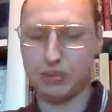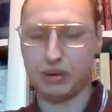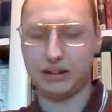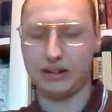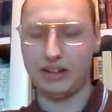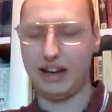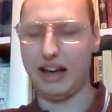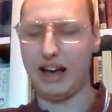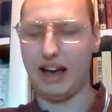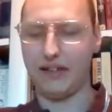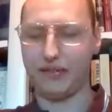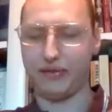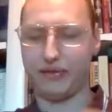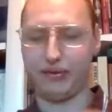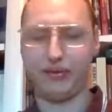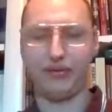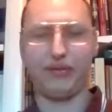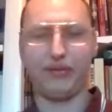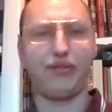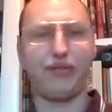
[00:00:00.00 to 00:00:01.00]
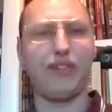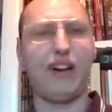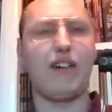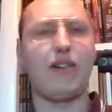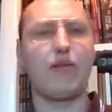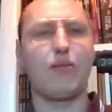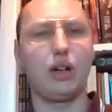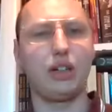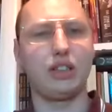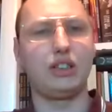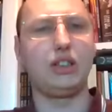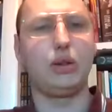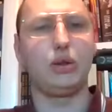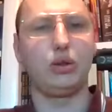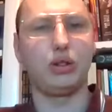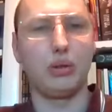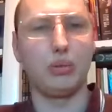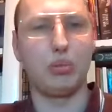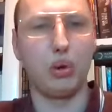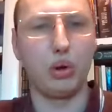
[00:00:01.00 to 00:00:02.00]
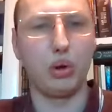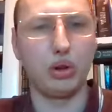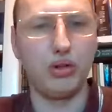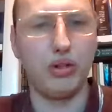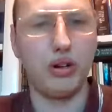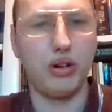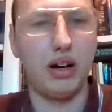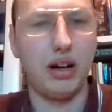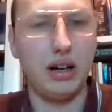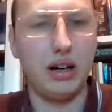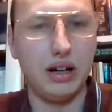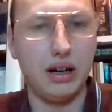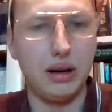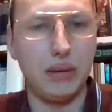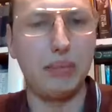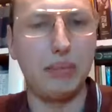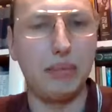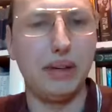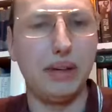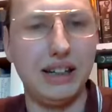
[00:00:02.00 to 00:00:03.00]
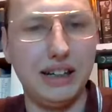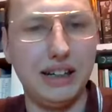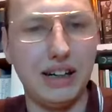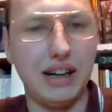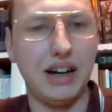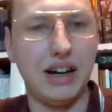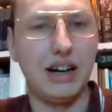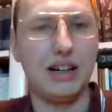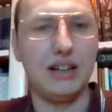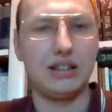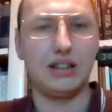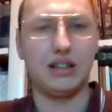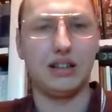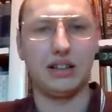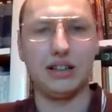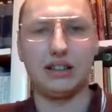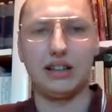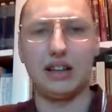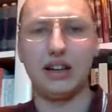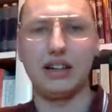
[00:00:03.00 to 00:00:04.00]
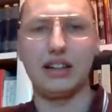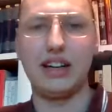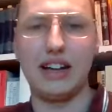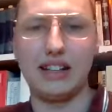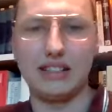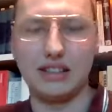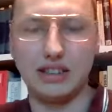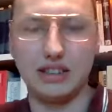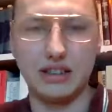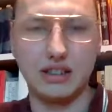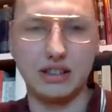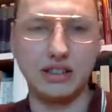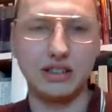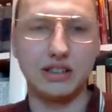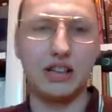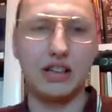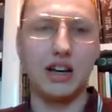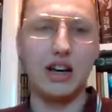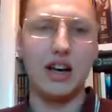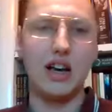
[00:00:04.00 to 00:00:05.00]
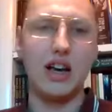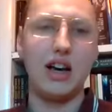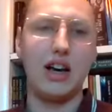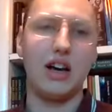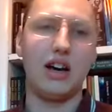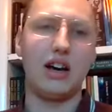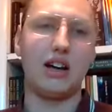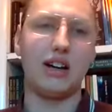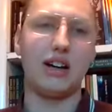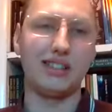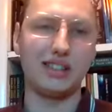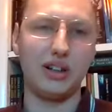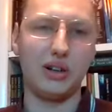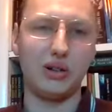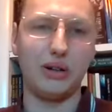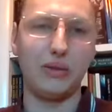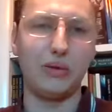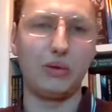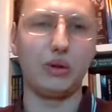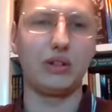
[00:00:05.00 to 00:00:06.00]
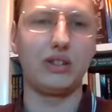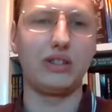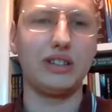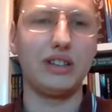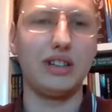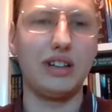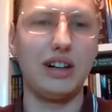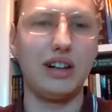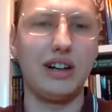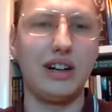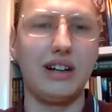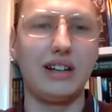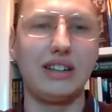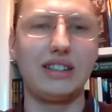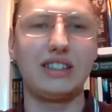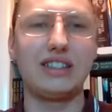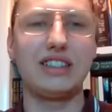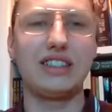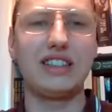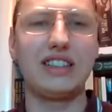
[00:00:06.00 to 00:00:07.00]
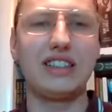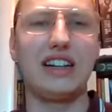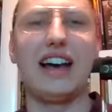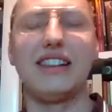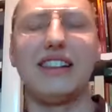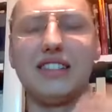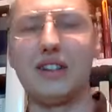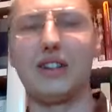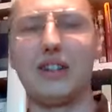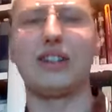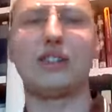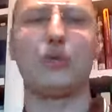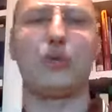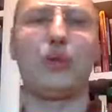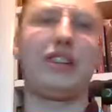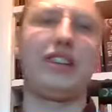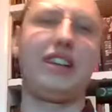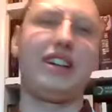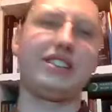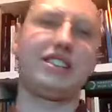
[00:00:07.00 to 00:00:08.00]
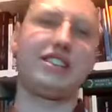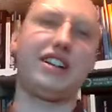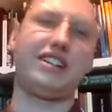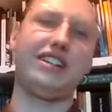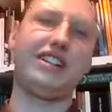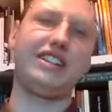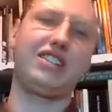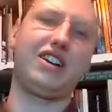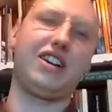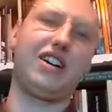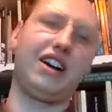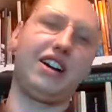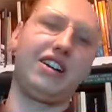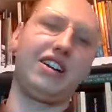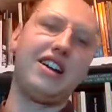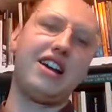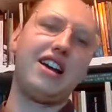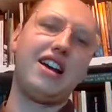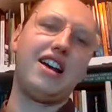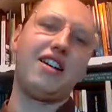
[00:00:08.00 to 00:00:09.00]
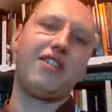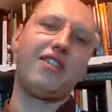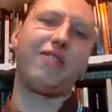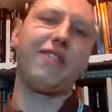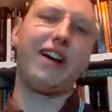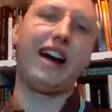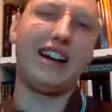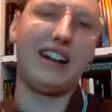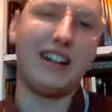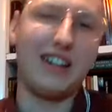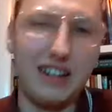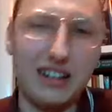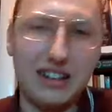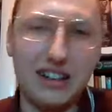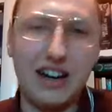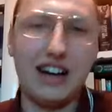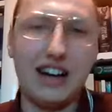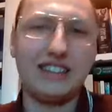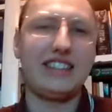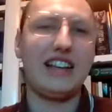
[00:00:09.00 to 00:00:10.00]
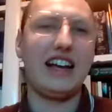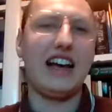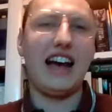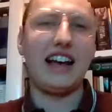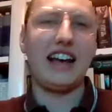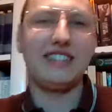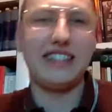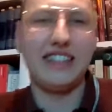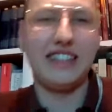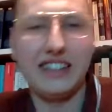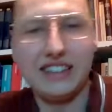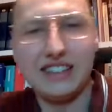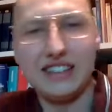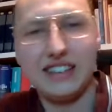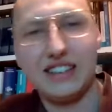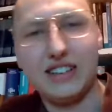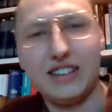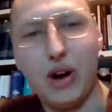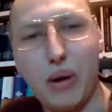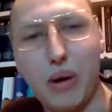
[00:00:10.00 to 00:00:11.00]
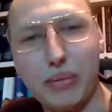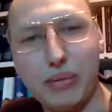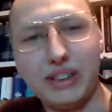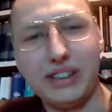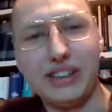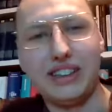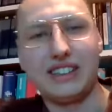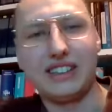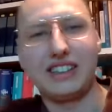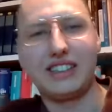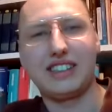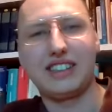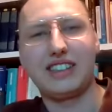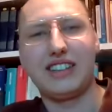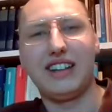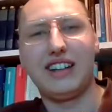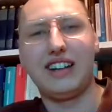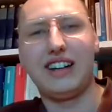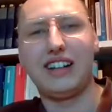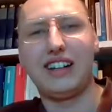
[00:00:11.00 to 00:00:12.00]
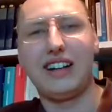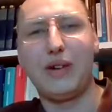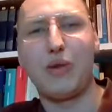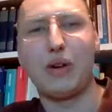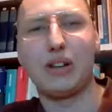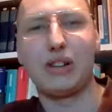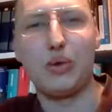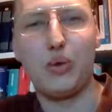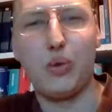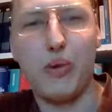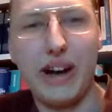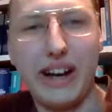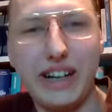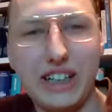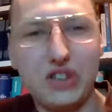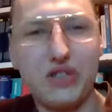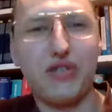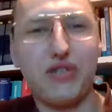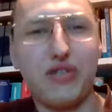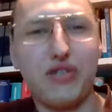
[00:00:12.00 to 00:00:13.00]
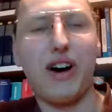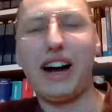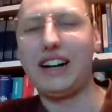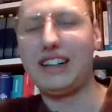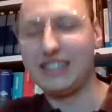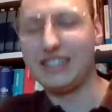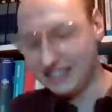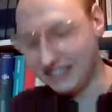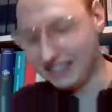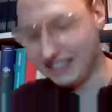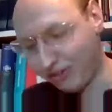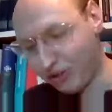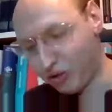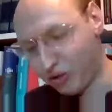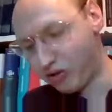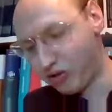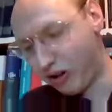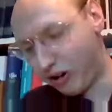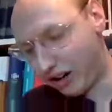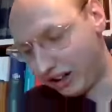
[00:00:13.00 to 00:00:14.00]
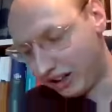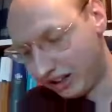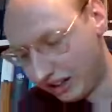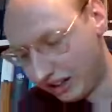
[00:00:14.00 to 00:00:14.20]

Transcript: but they have very much used the bourgeois media against us. So they would slander us with things like, these are radicalized ethnic communists. They want to wage violent civil war.